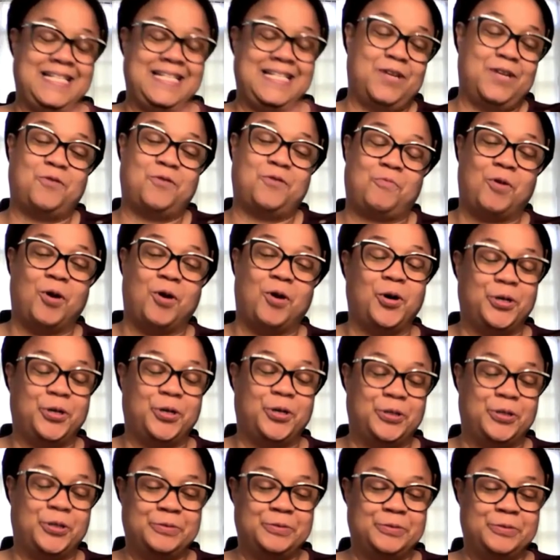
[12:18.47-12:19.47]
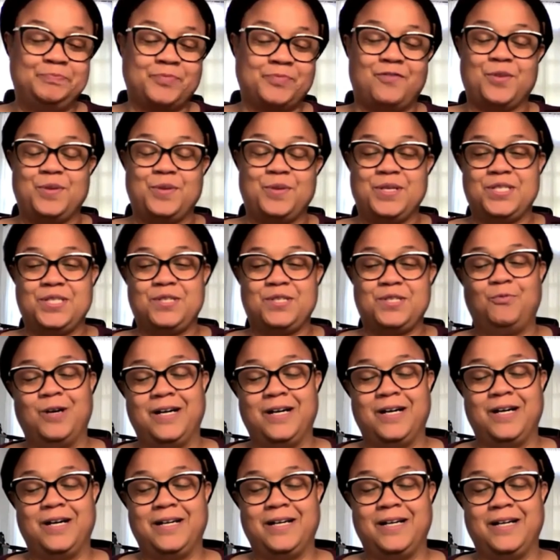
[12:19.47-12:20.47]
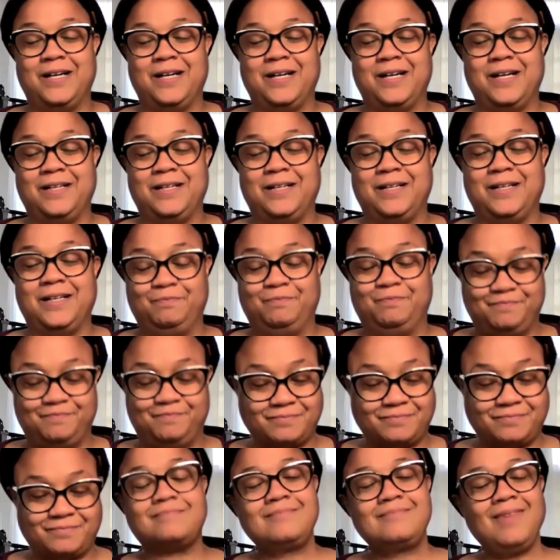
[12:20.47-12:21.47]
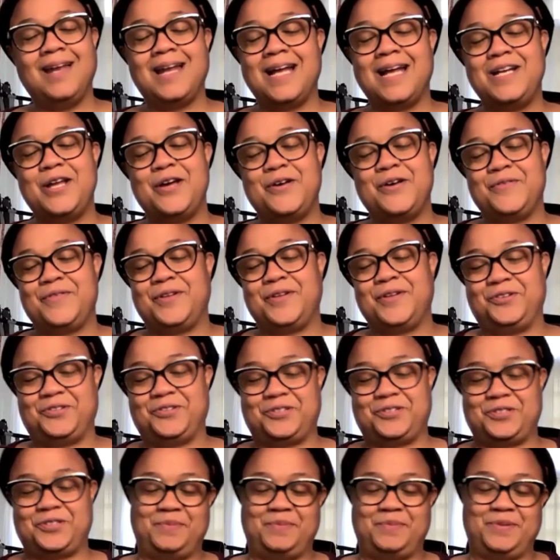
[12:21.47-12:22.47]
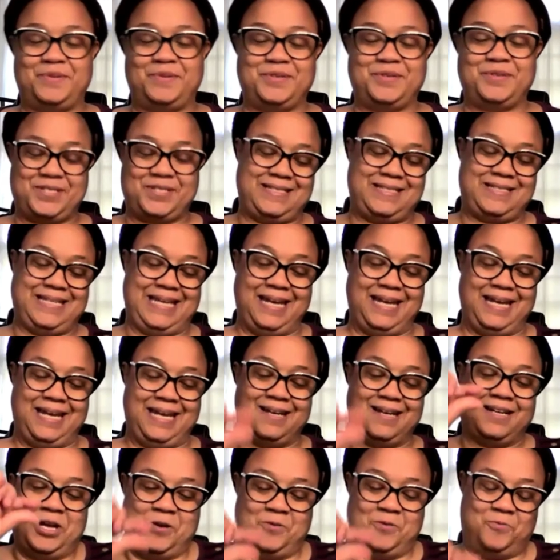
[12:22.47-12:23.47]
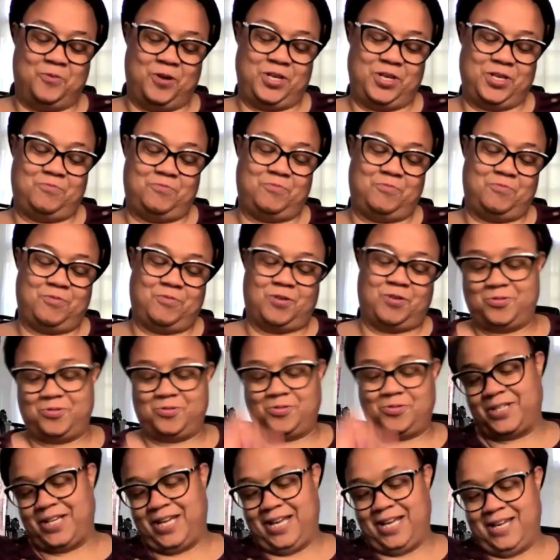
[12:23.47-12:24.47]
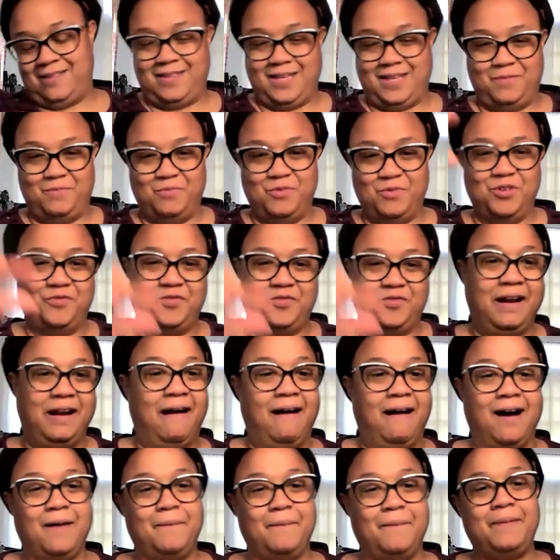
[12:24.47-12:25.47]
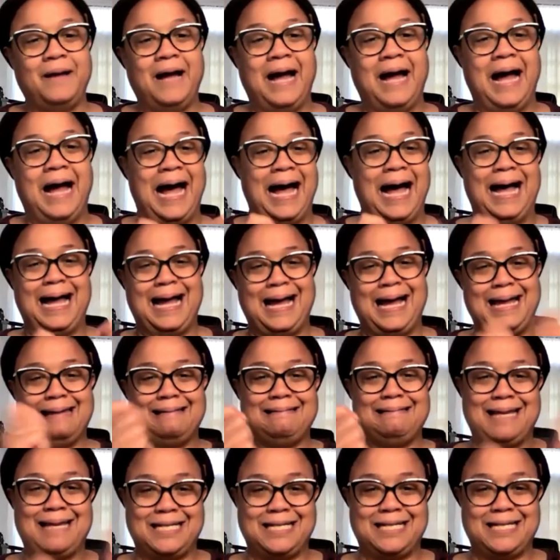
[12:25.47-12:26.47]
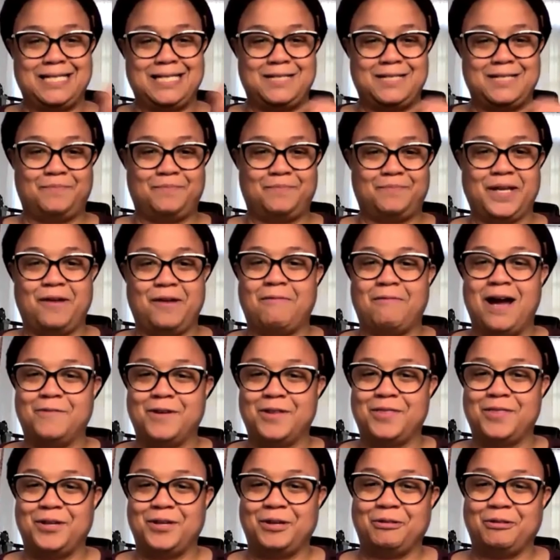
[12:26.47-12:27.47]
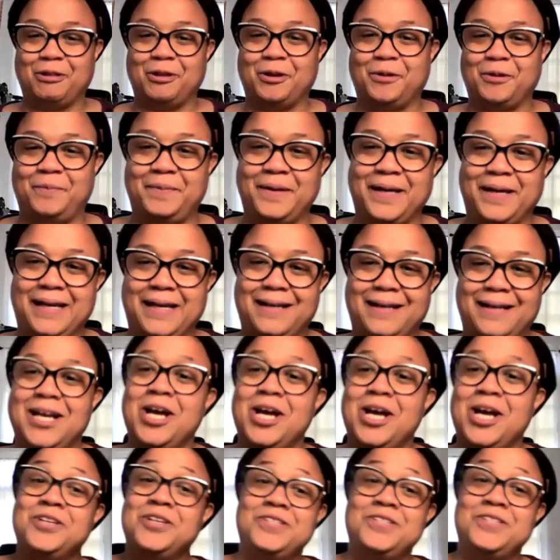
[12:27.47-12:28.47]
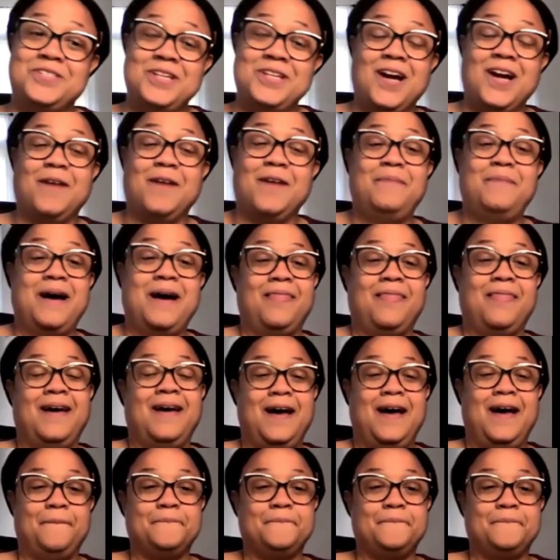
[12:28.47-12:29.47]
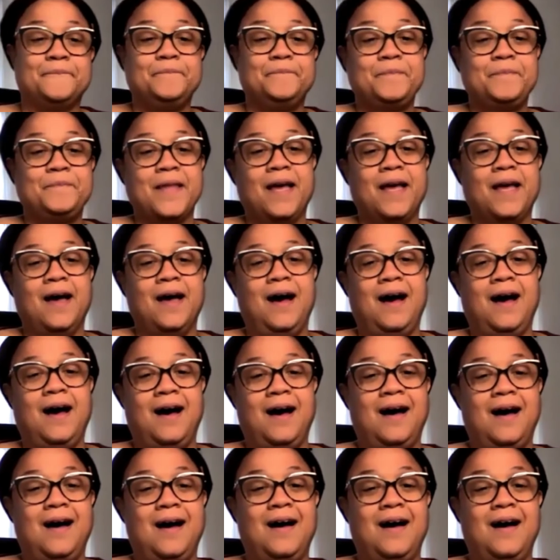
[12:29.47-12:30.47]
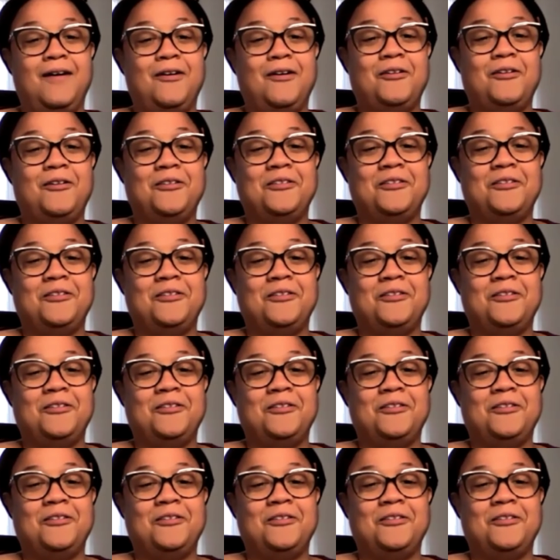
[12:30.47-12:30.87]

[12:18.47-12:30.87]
I did a roll for this one, and I know that you're supposed to take what you rolled and then move it up. I like to play around with it a little bit, so sorry about that.